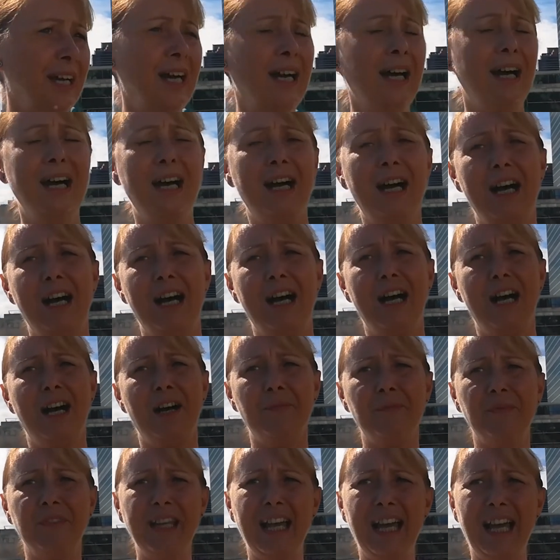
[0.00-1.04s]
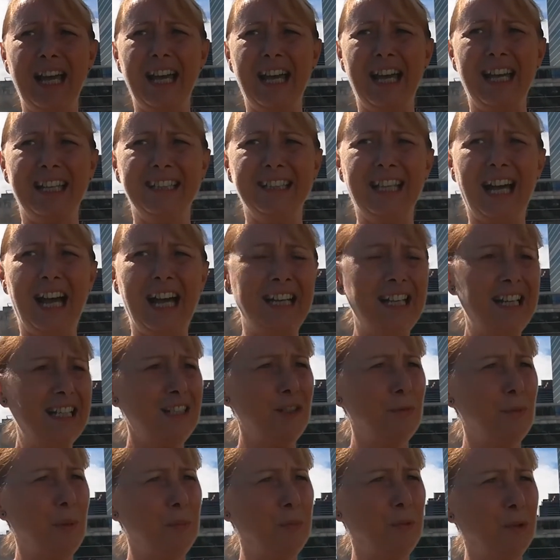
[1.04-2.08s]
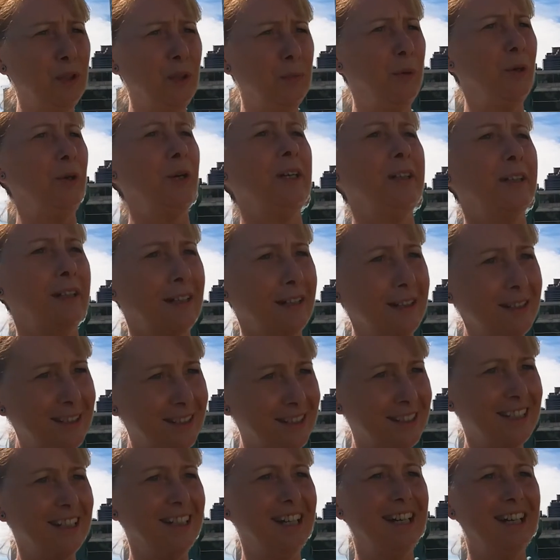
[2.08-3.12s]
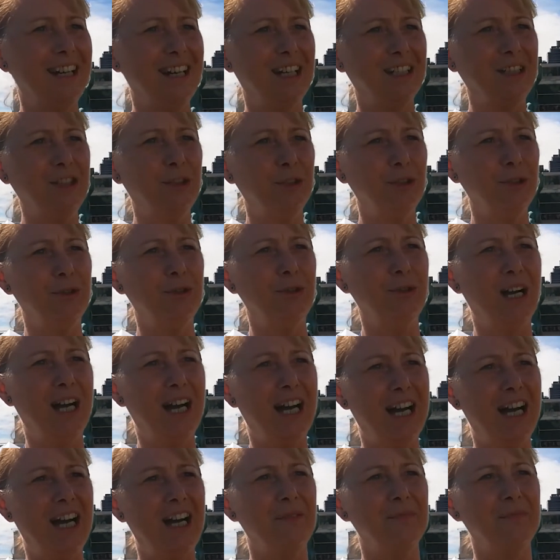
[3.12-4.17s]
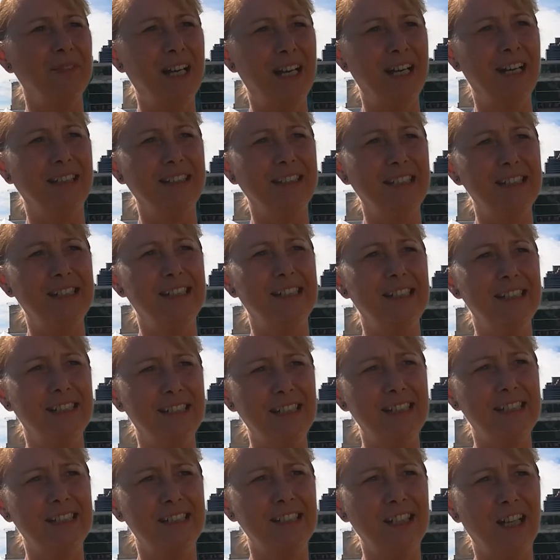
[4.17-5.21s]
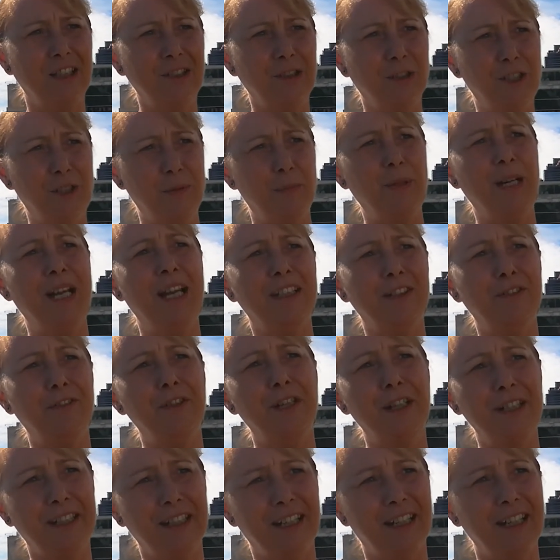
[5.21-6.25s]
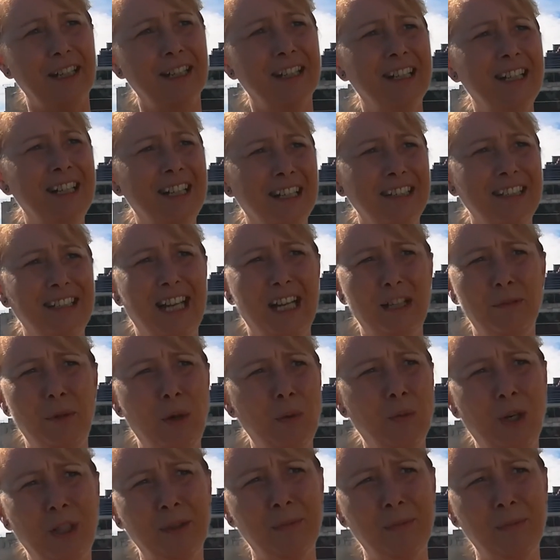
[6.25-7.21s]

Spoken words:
And unless we put borders to this disease not to spread further, then we won't